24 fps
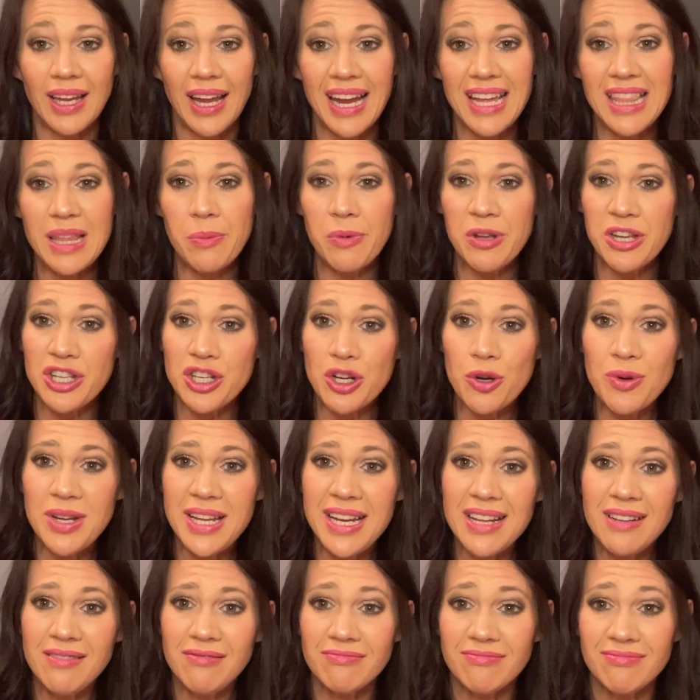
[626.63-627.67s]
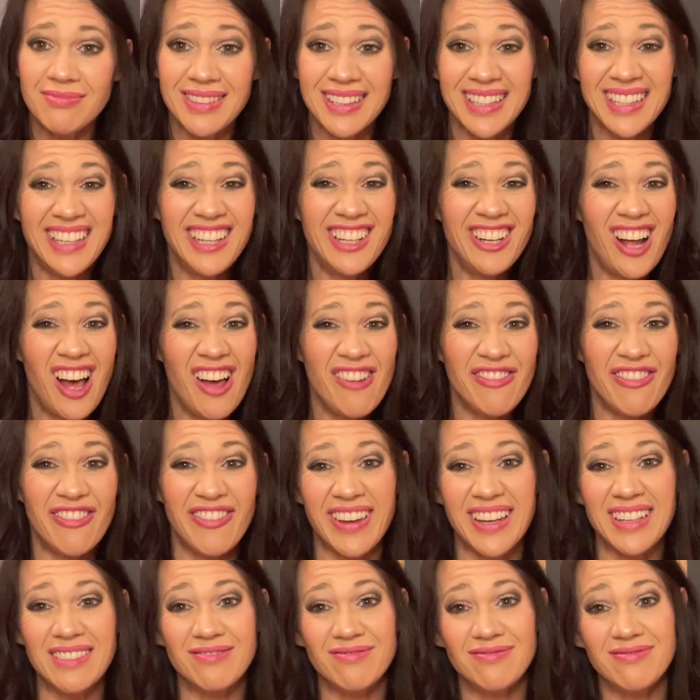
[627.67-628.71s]
And then when you don't need it, get off of
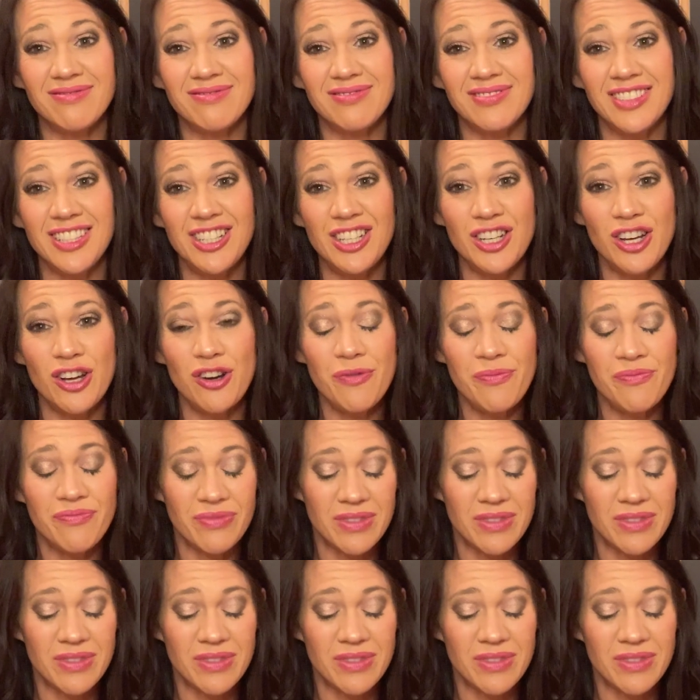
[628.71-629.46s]
it, you know?